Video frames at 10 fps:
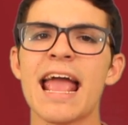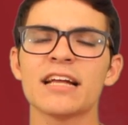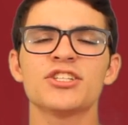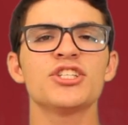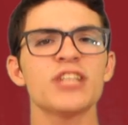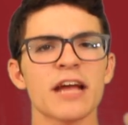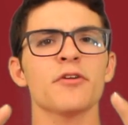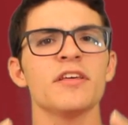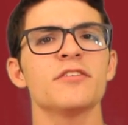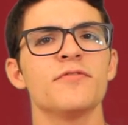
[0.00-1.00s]
and
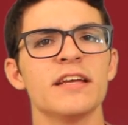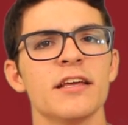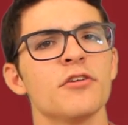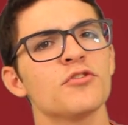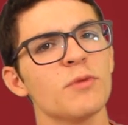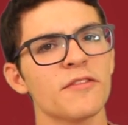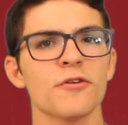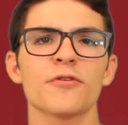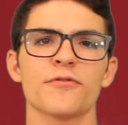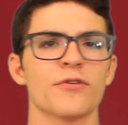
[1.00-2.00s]
share these videos with
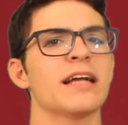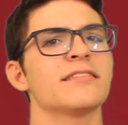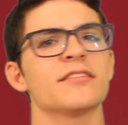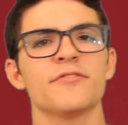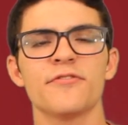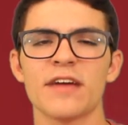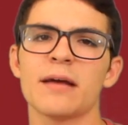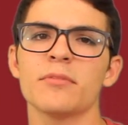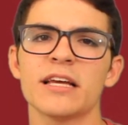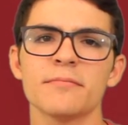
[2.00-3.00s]
your friends and
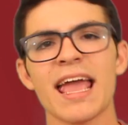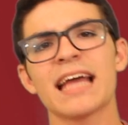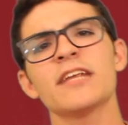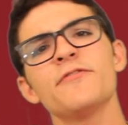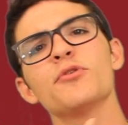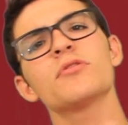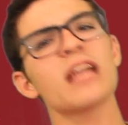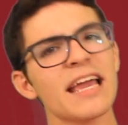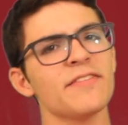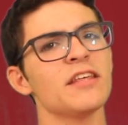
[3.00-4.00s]
family. And if you
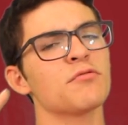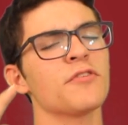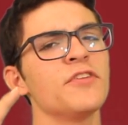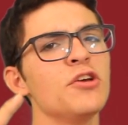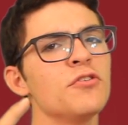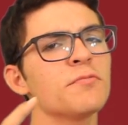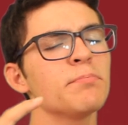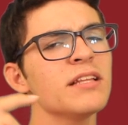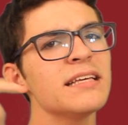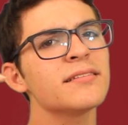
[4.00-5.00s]
like these reviews,
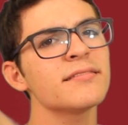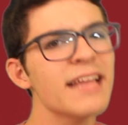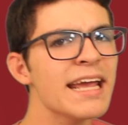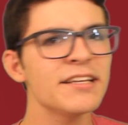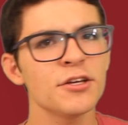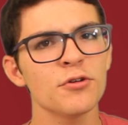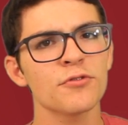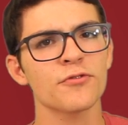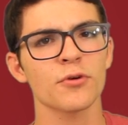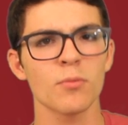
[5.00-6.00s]
please stay
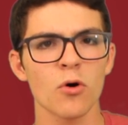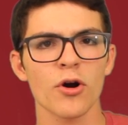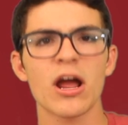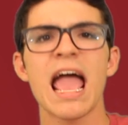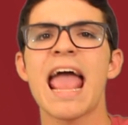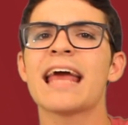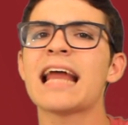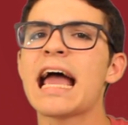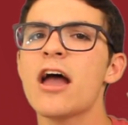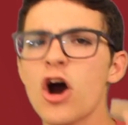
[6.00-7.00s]
tuned for more, and
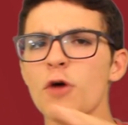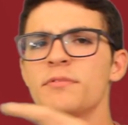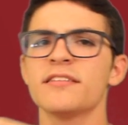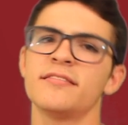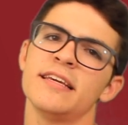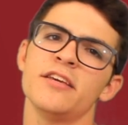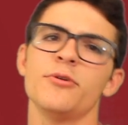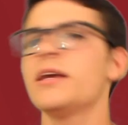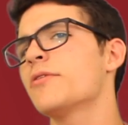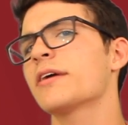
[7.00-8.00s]
I hope to see you
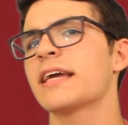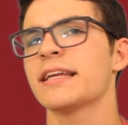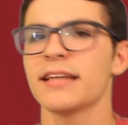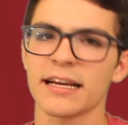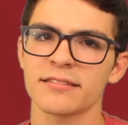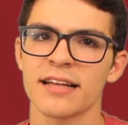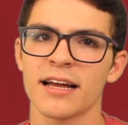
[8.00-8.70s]
here again next